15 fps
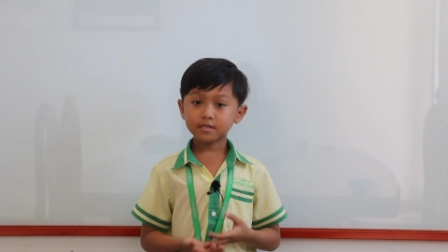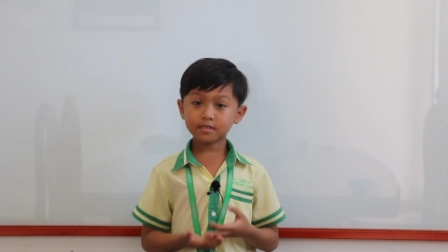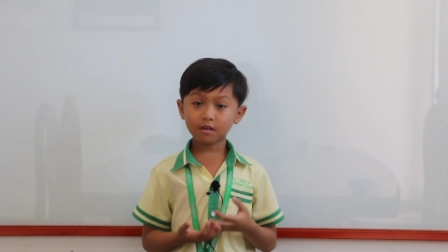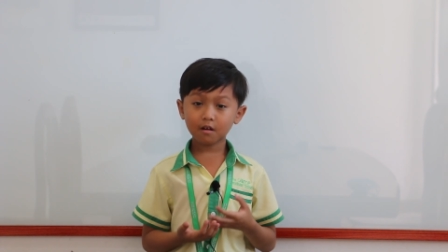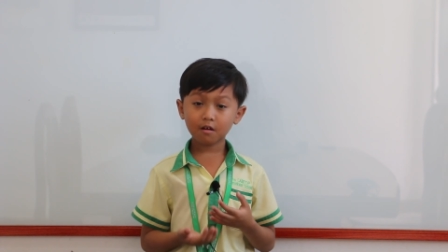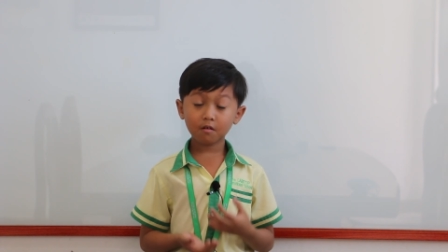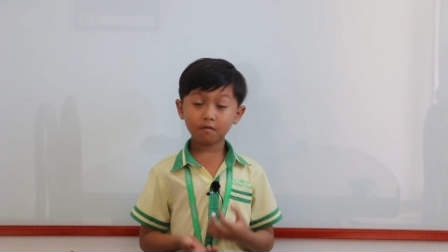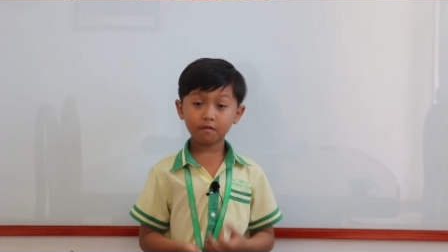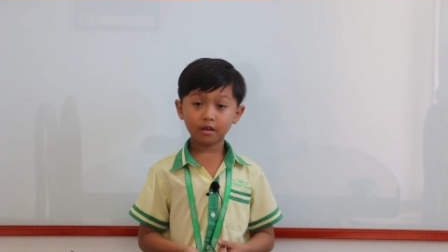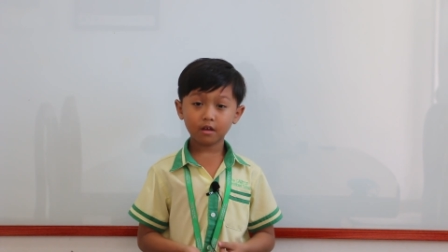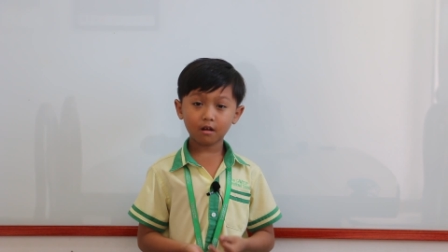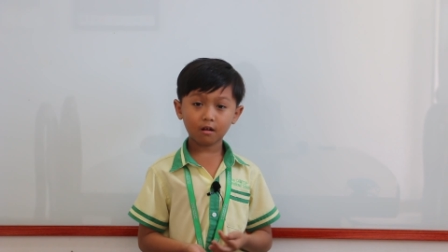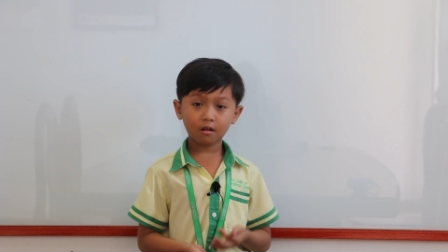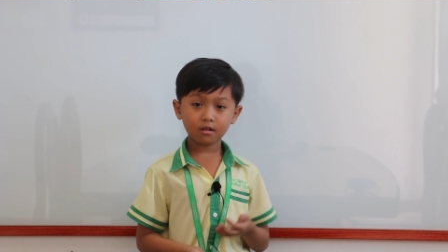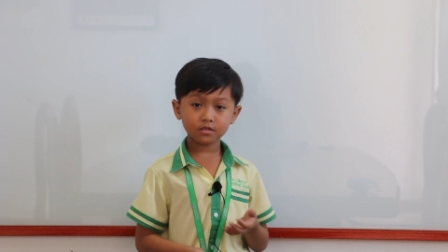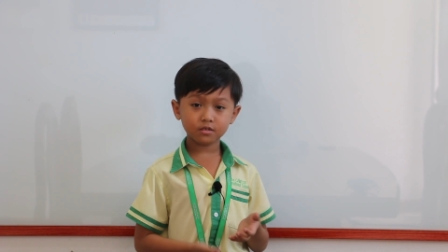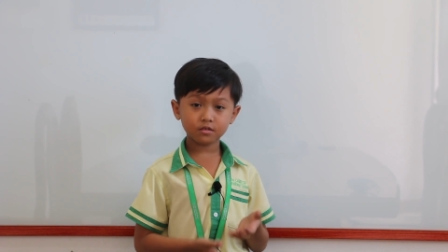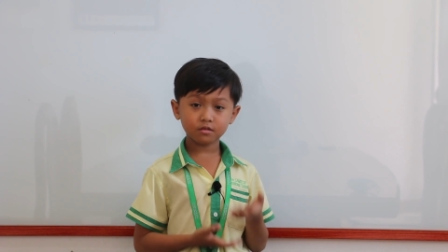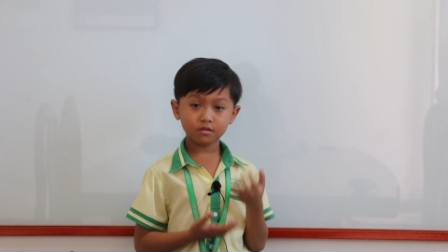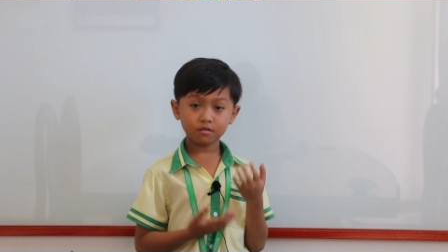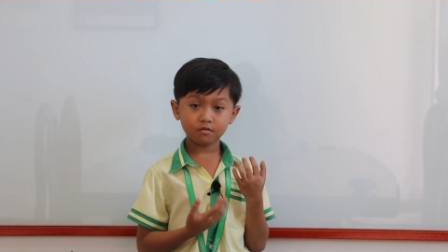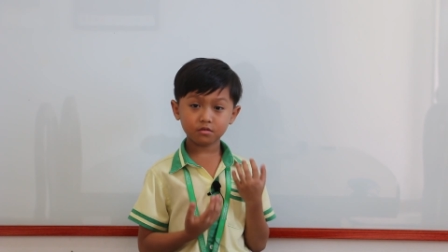So we all
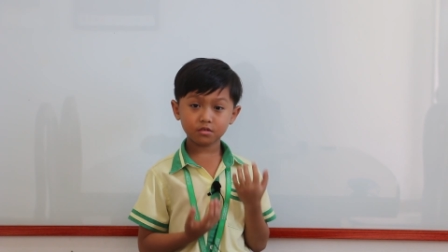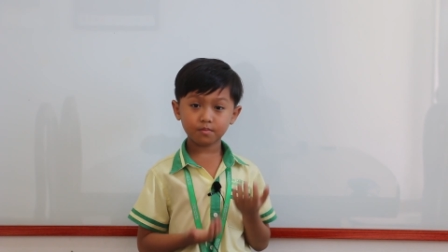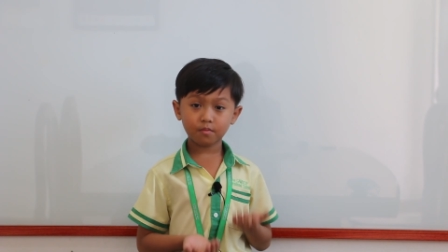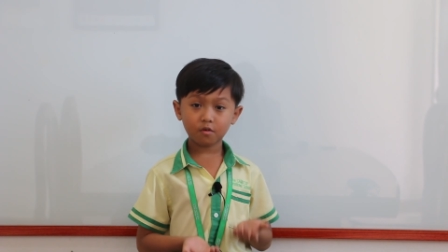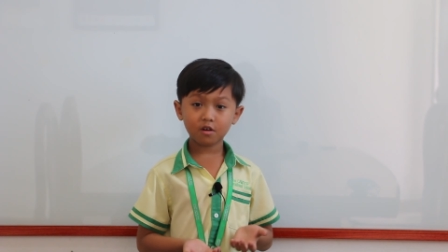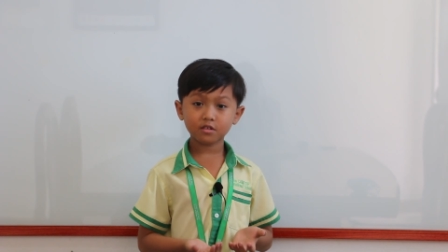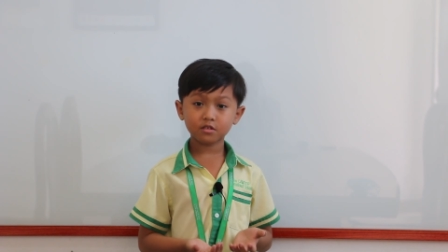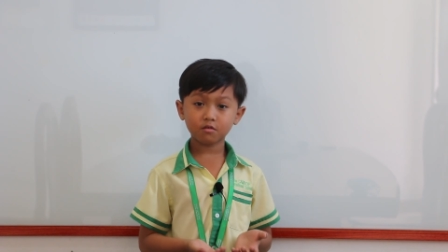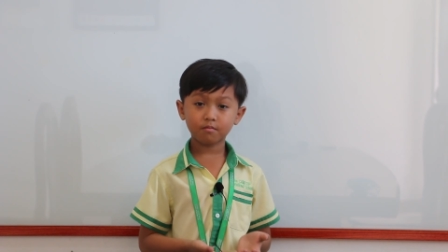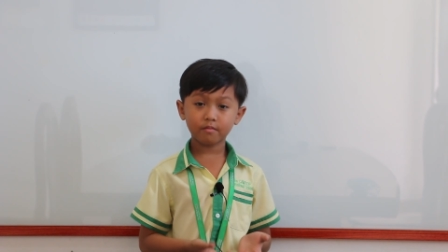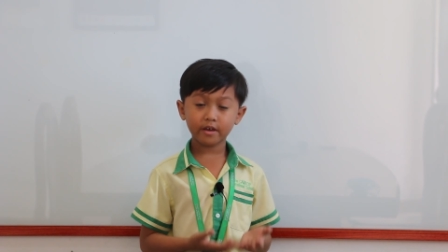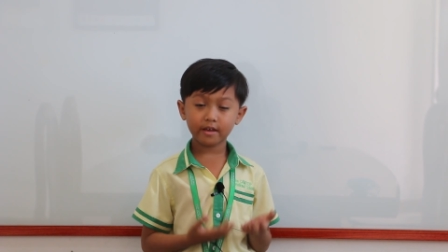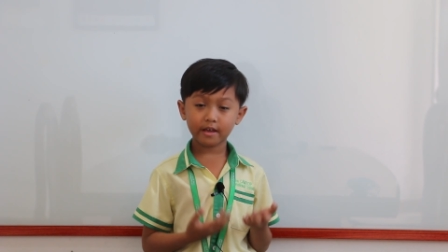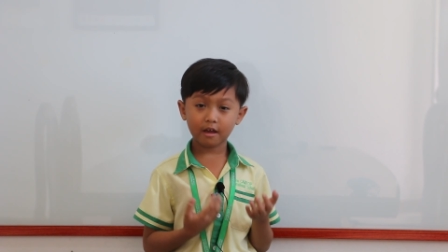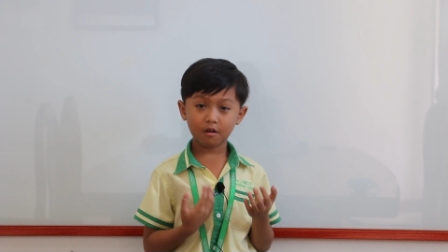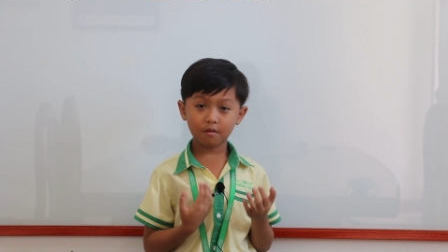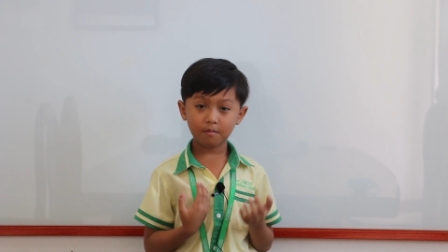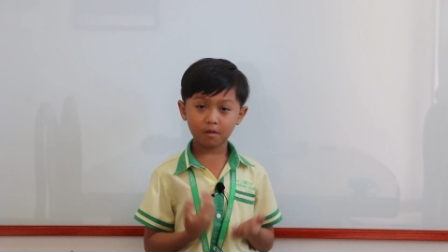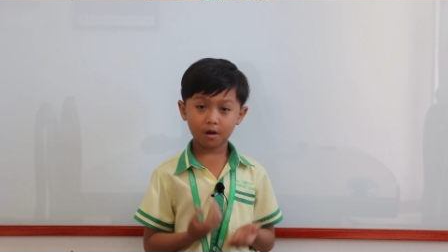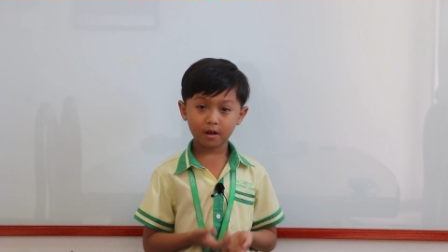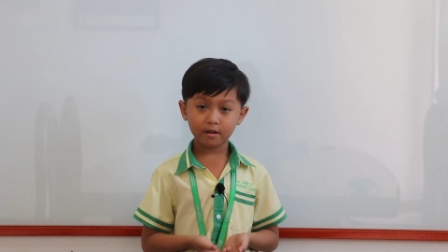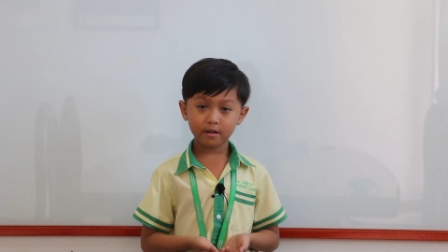should do sport to make our
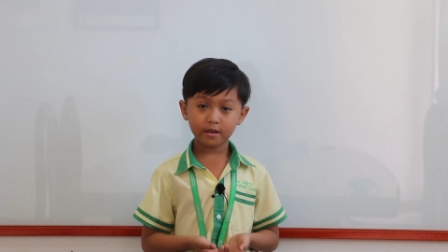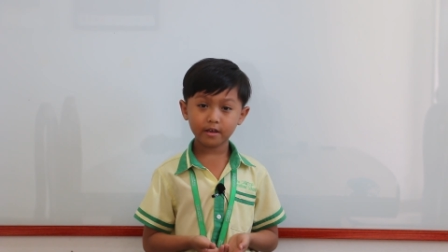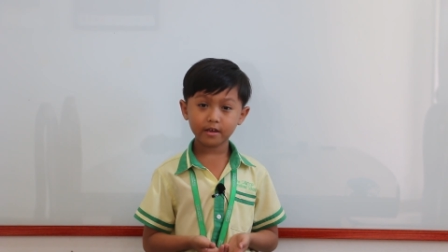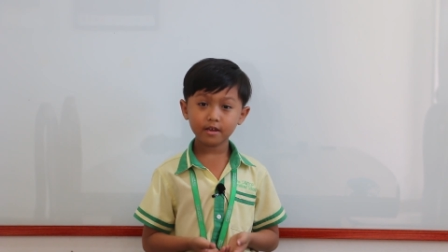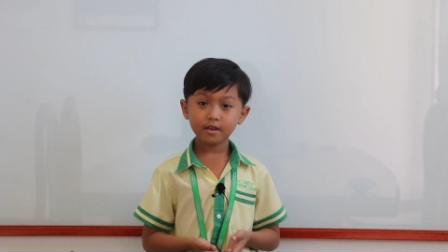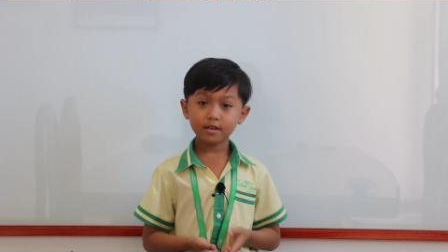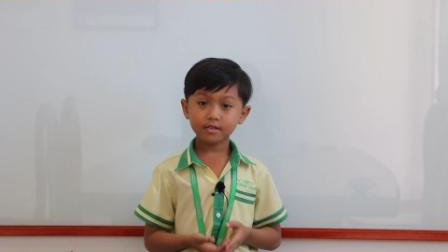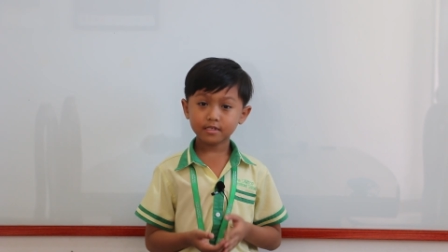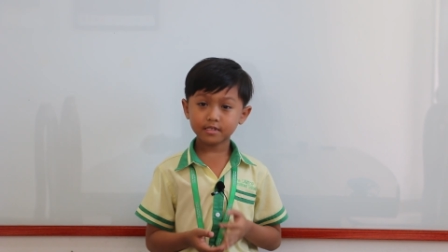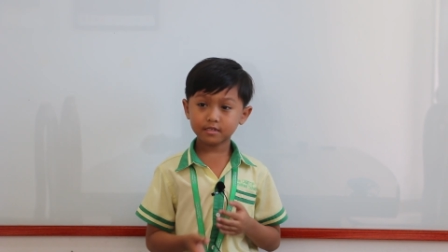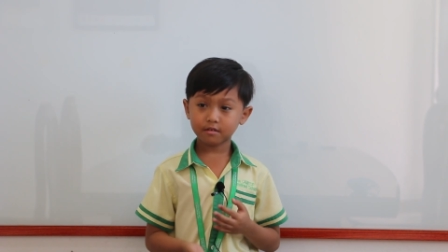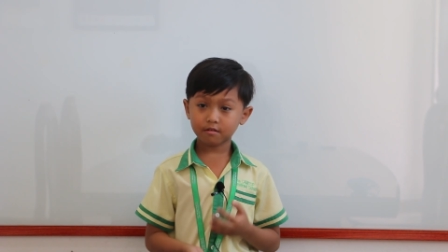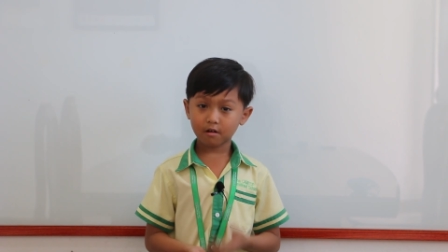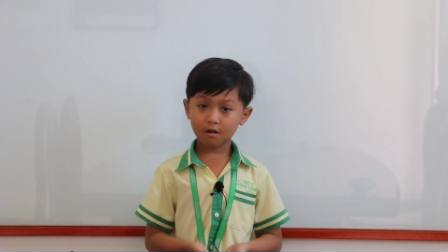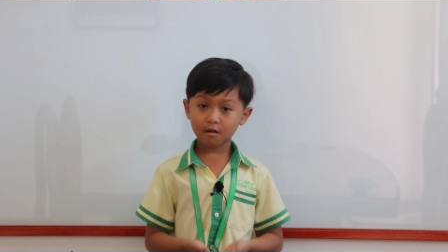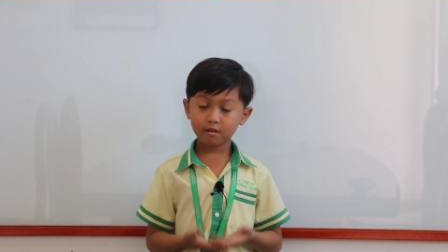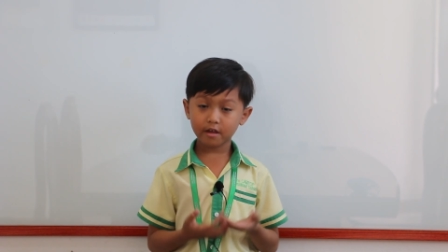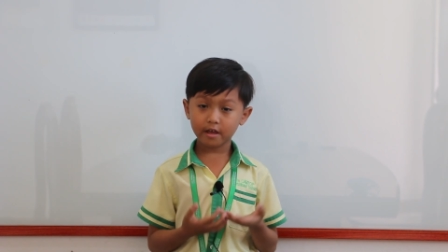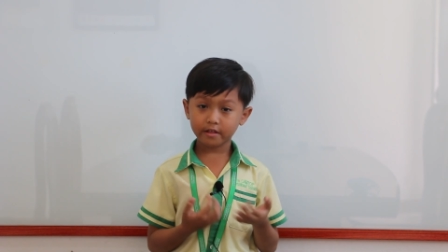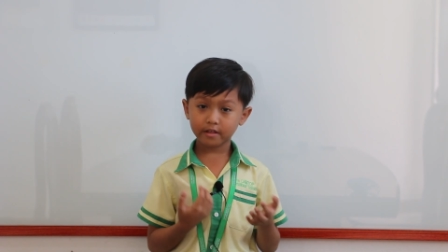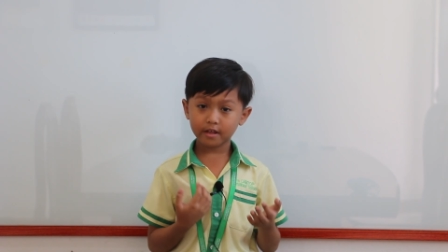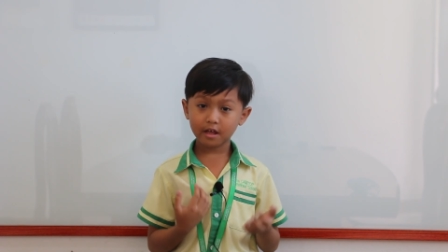body
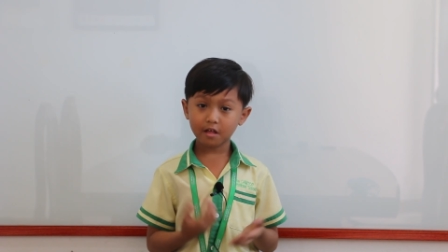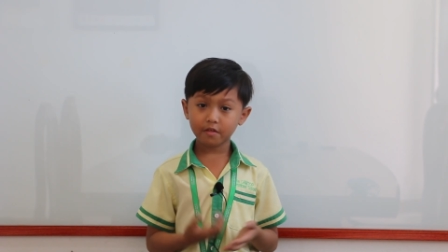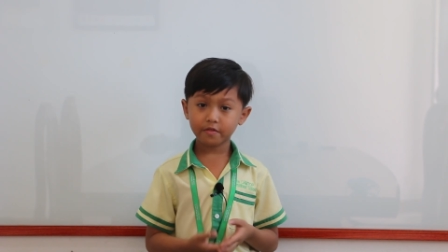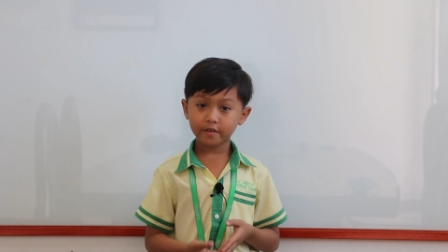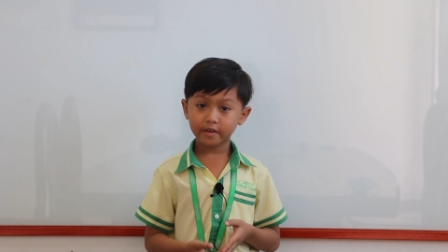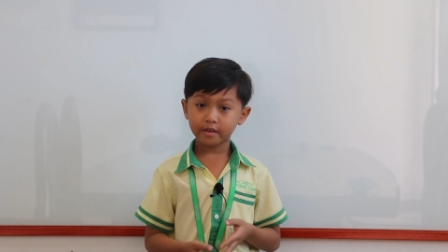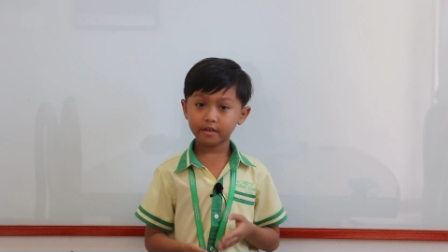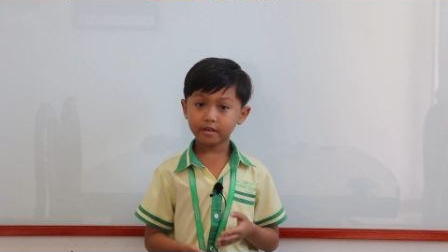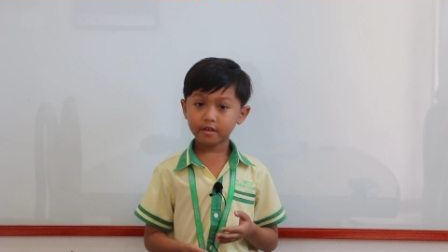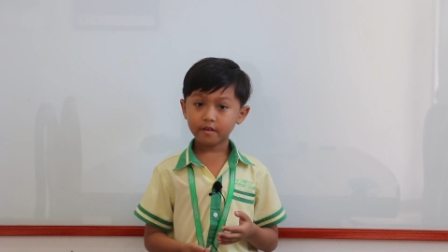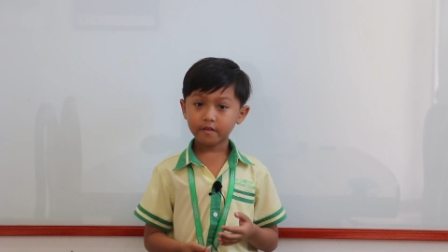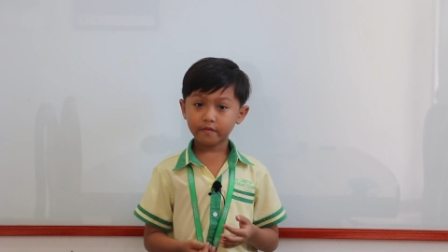strong and healthy.